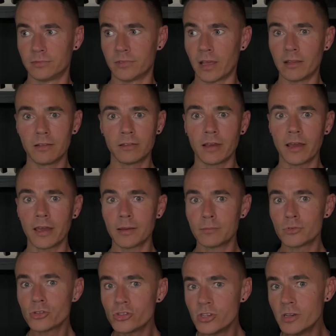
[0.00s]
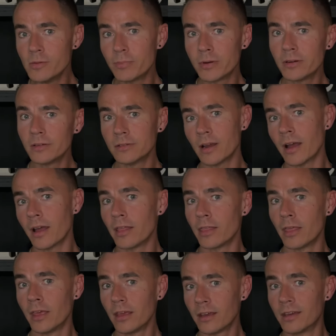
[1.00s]
10 times cheaper, I
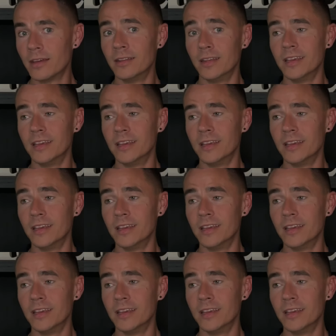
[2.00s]
think.